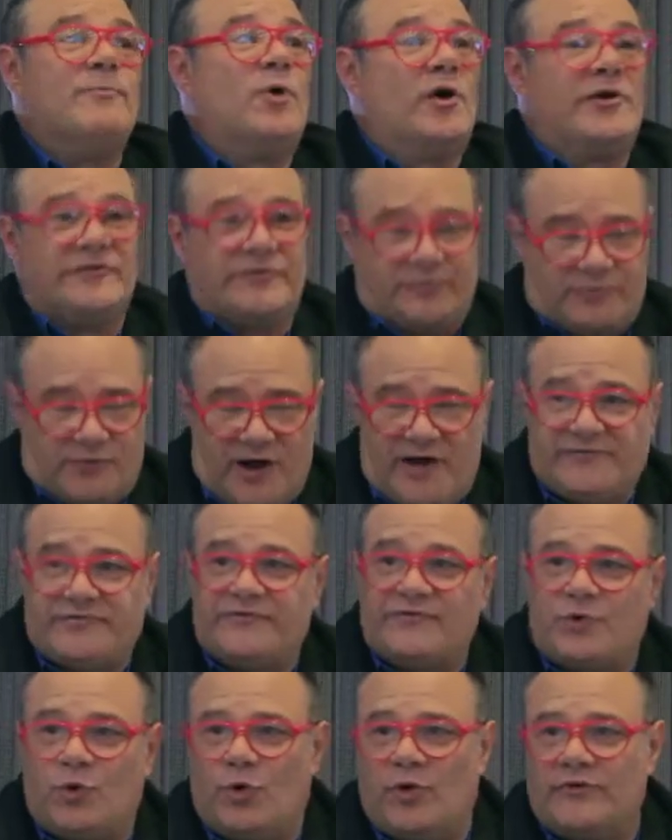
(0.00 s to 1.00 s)
Martin's Press,
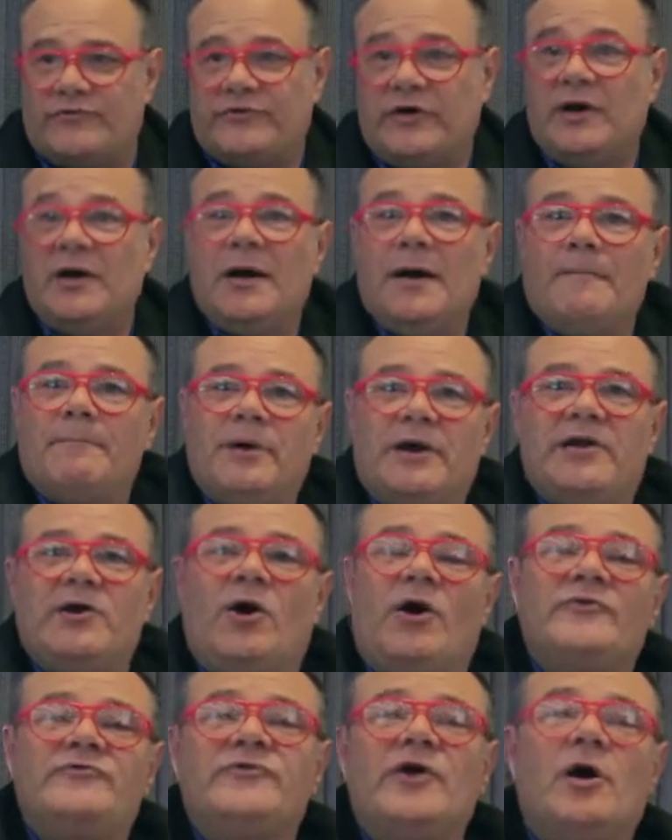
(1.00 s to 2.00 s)
of course, but he
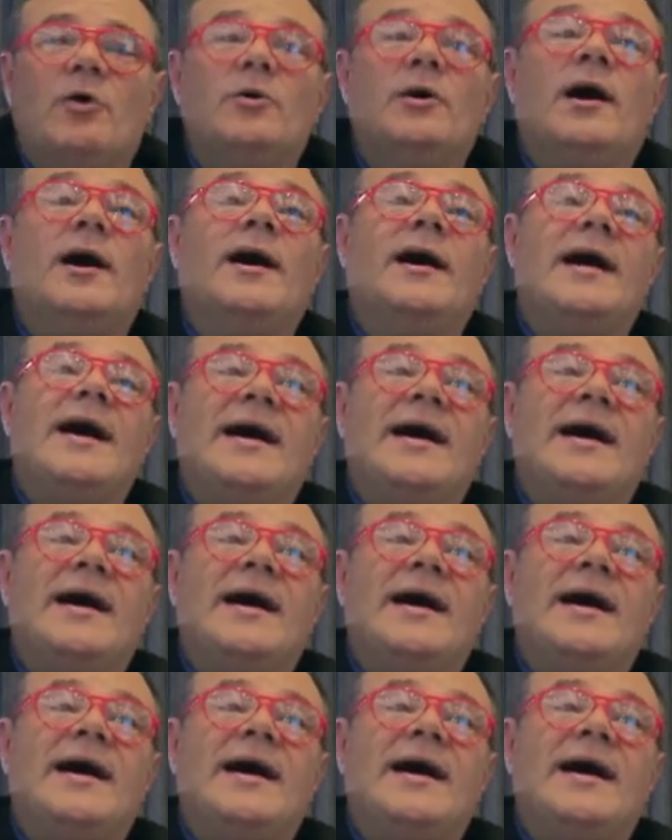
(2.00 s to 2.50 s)
also uh,